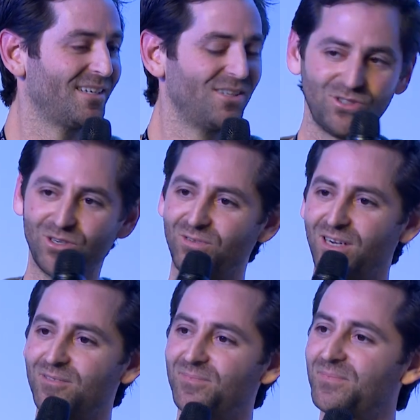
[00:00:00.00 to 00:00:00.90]
so
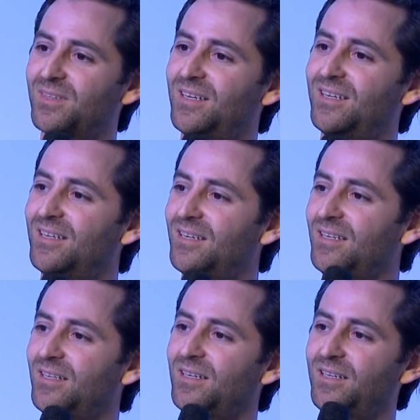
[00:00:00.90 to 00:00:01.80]
far,
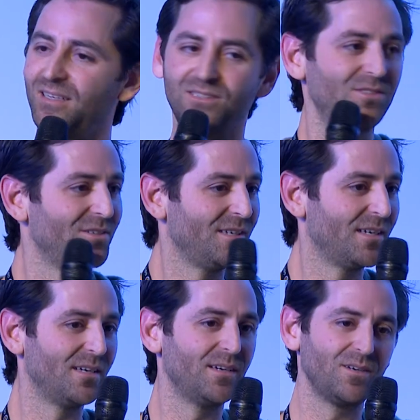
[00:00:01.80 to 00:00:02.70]
is
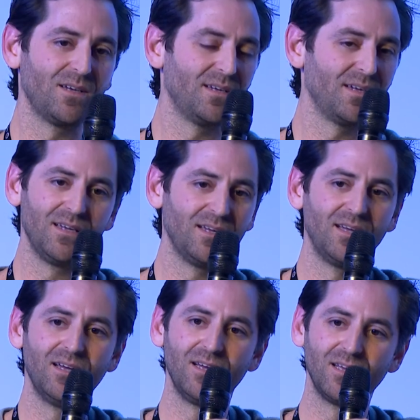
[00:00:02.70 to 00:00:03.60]

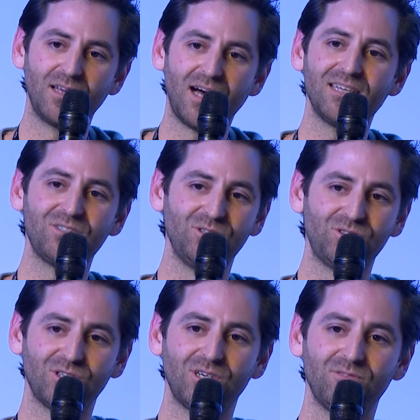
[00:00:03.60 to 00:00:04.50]
got to
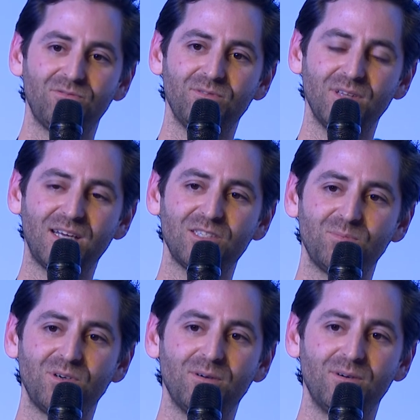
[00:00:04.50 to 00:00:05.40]
serve the
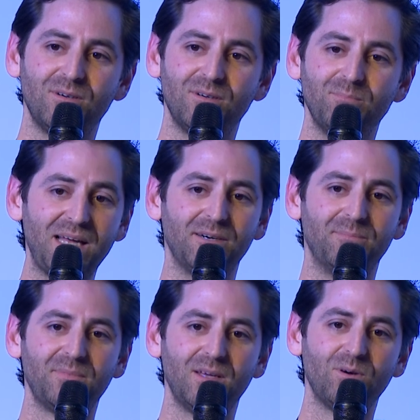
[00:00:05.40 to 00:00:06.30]
customer better.
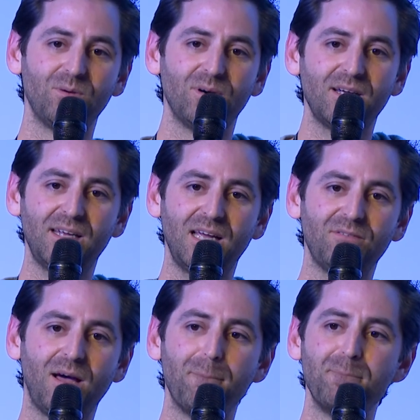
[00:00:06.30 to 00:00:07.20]
We're going to
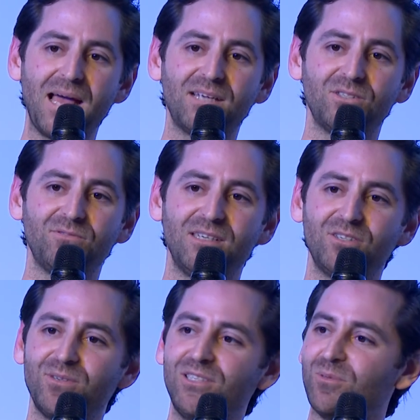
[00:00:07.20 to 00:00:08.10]
have a massive
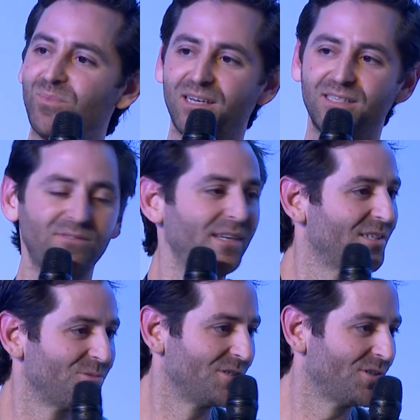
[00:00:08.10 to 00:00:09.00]
increase in productivity
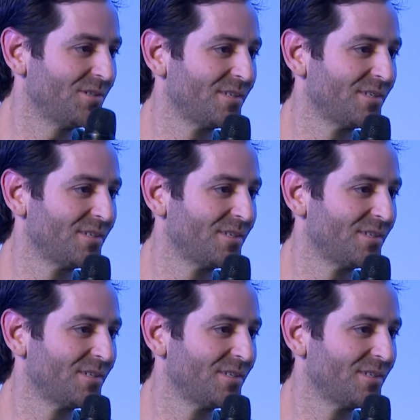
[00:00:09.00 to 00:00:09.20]
as a result